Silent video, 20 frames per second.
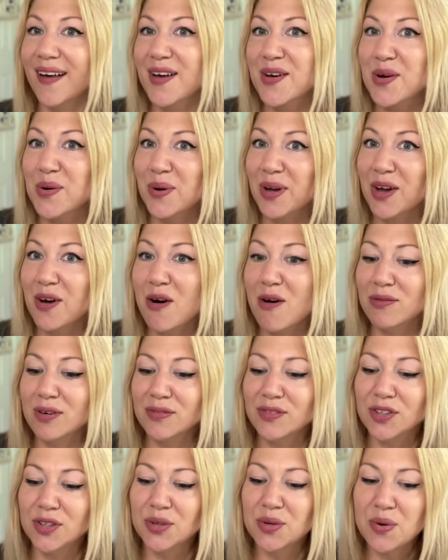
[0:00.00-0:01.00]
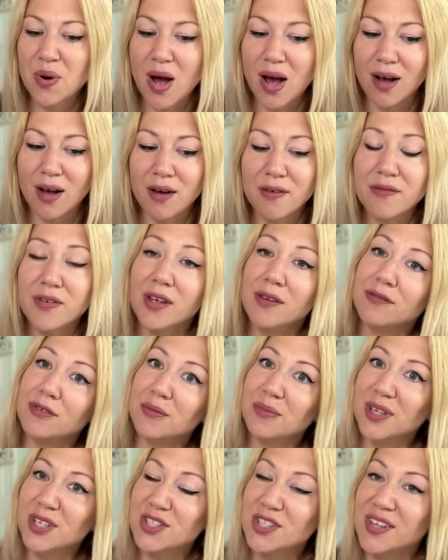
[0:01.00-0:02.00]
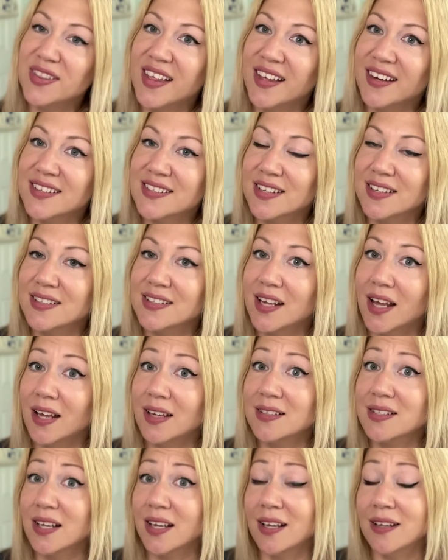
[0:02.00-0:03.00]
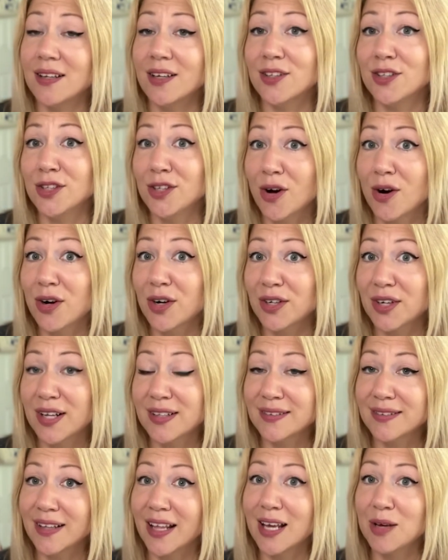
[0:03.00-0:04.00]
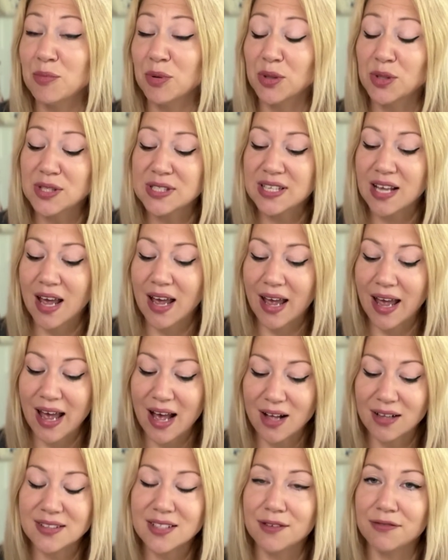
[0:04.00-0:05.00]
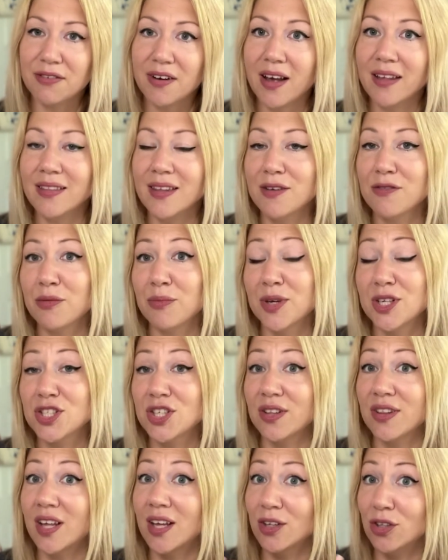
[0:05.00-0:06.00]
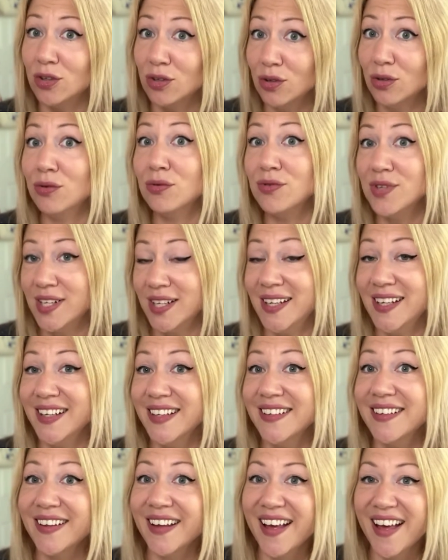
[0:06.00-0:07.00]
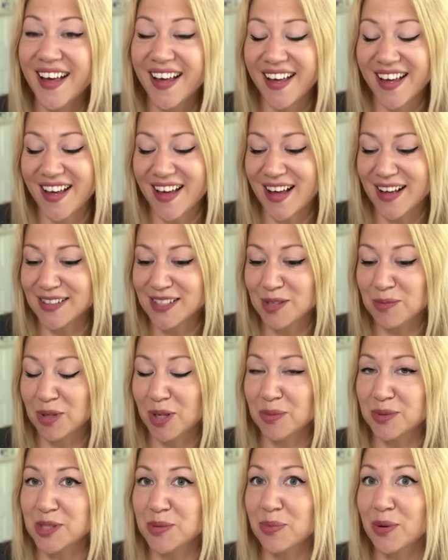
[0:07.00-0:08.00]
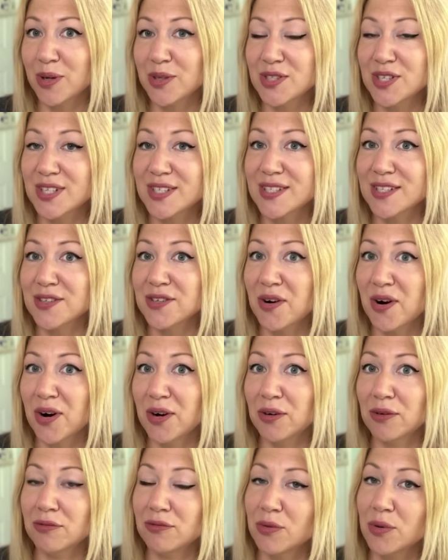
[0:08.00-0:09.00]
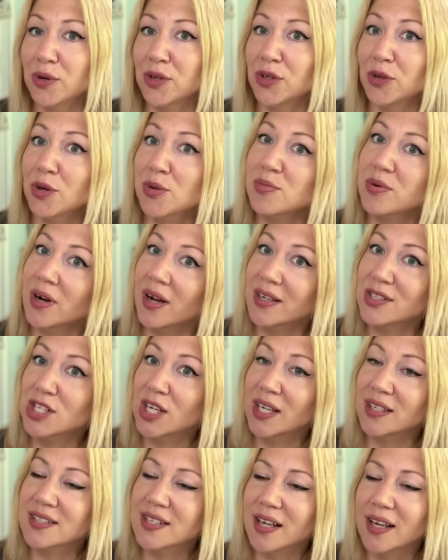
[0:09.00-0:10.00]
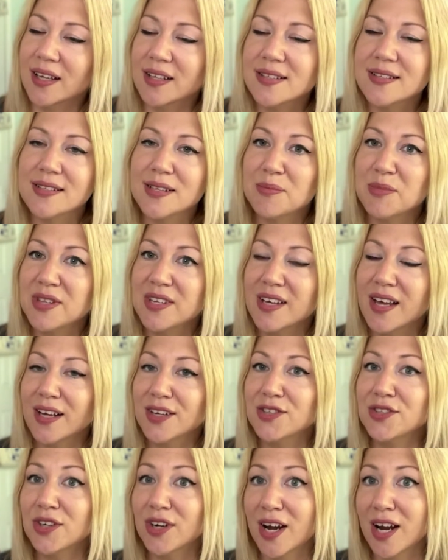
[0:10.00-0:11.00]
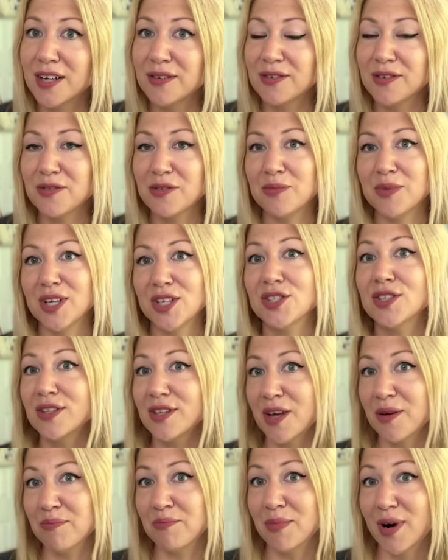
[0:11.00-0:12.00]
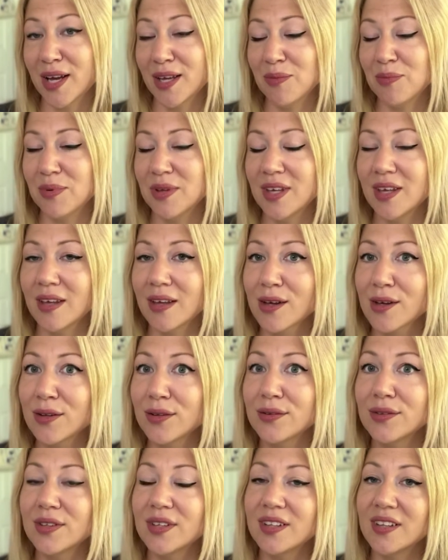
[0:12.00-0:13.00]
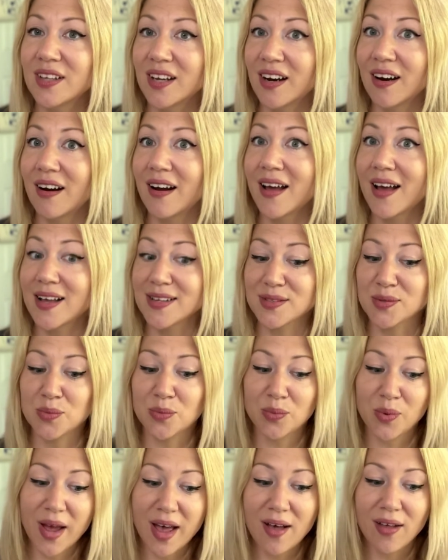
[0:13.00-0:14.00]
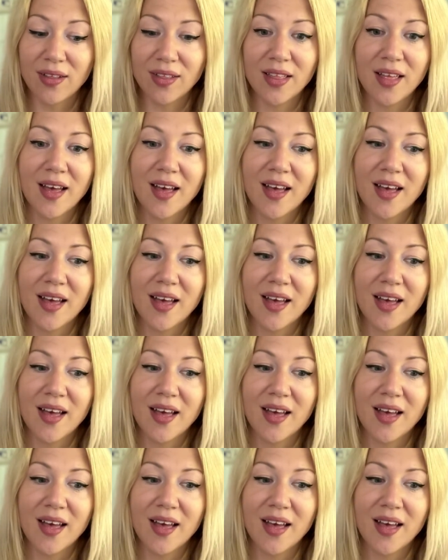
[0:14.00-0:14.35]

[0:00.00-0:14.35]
quick overview of information that is contained in yarn labels, how to find the information that you need to be able to purchase yarn for your project, and some of the extra kind of information that might be included there as well.